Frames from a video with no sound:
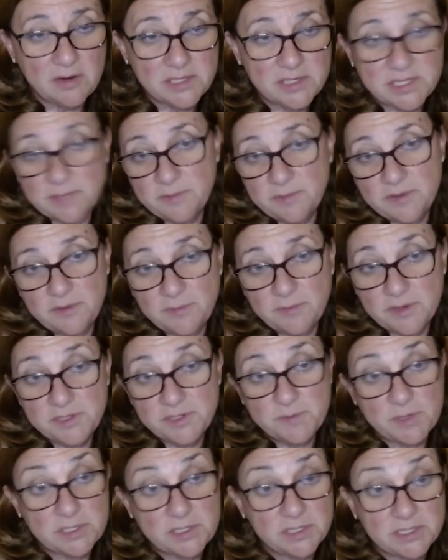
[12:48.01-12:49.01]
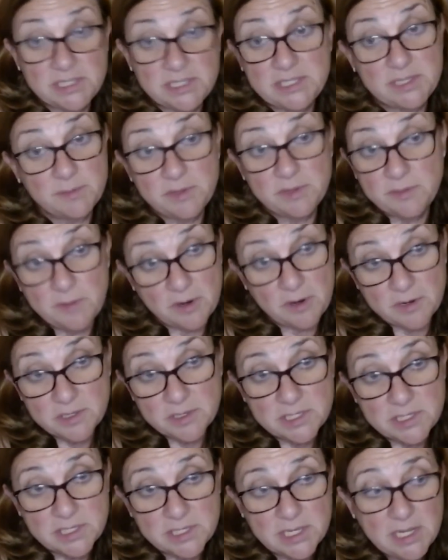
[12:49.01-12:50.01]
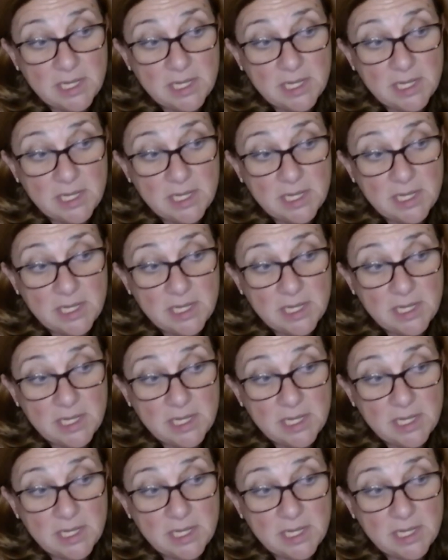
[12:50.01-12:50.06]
Some of them are specialty, some of them aren't.